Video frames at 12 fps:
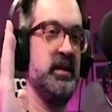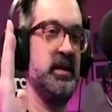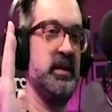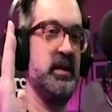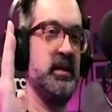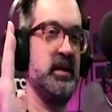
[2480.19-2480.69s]

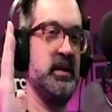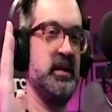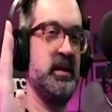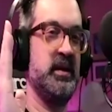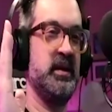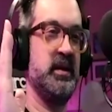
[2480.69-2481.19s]

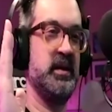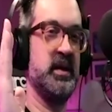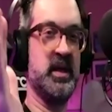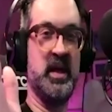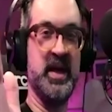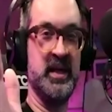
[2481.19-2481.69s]
uh, a
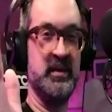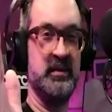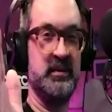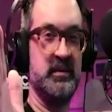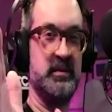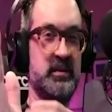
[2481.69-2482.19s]
client.
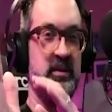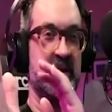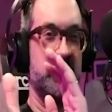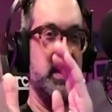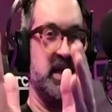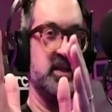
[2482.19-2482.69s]
You have
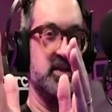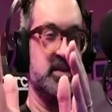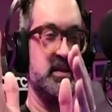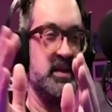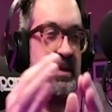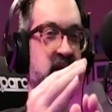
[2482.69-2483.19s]
the
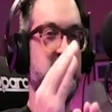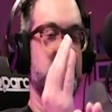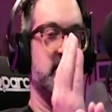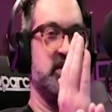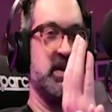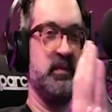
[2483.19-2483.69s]
agency, and then
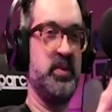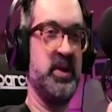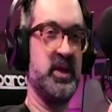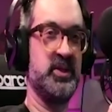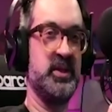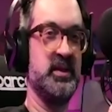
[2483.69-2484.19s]
you have
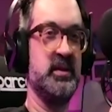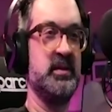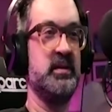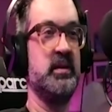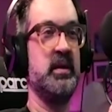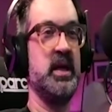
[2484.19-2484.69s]
production.
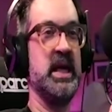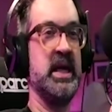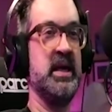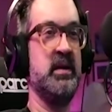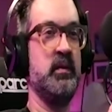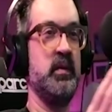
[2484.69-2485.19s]

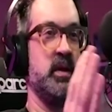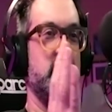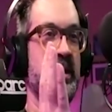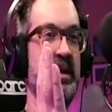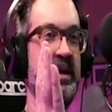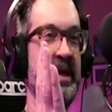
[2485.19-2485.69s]
And
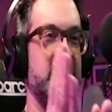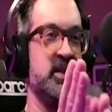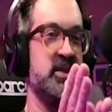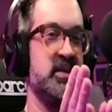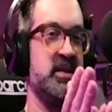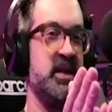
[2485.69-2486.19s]
when the
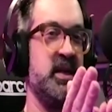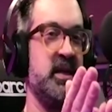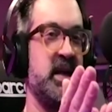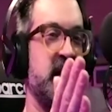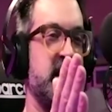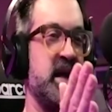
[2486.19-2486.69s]
agency
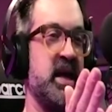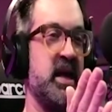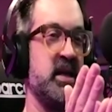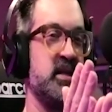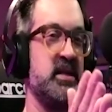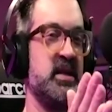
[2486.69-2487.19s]

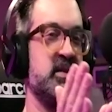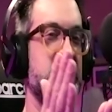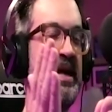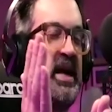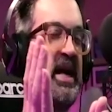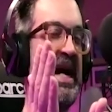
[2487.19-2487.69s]
doesn't
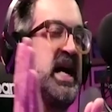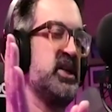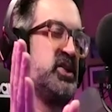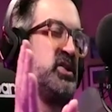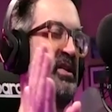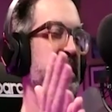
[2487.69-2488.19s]

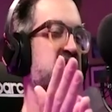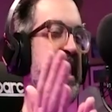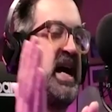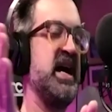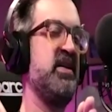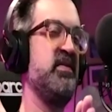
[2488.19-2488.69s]
actually
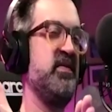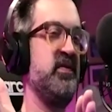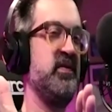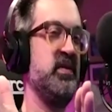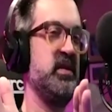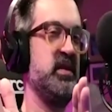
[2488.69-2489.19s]
have
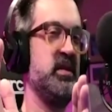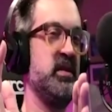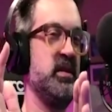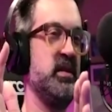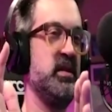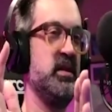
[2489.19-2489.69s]

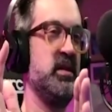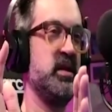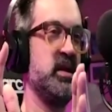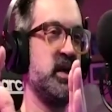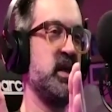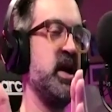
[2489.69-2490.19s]
the
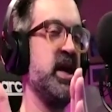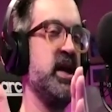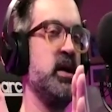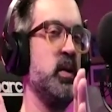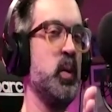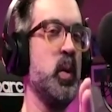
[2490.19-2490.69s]
client
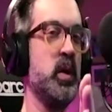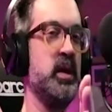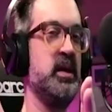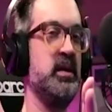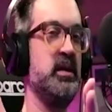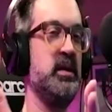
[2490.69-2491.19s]

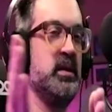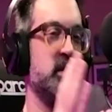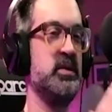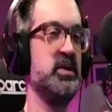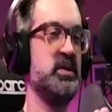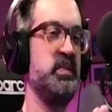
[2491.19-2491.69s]
awarded, you're
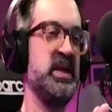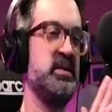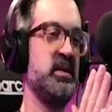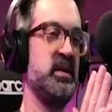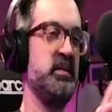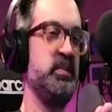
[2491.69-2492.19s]
just
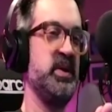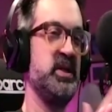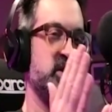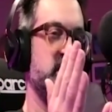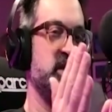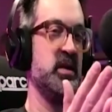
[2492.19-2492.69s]
basically
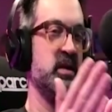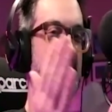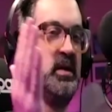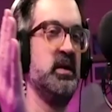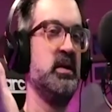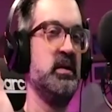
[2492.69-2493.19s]
pitching,
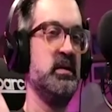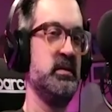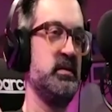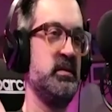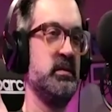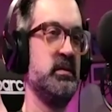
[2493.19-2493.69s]

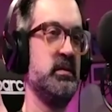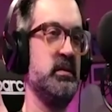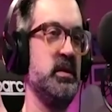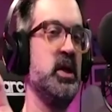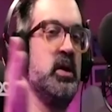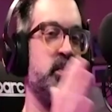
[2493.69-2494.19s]

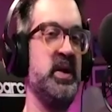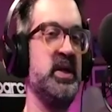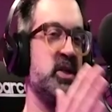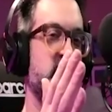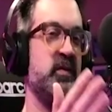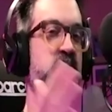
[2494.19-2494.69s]
you know,
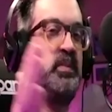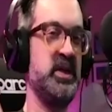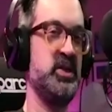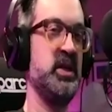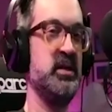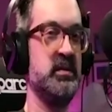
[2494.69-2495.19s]
pitching for
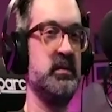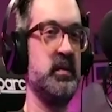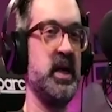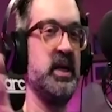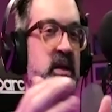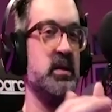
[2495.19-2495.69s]
pitching,
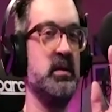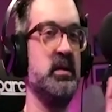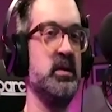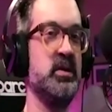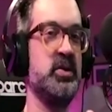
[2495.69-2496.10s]
right? You're, you're trying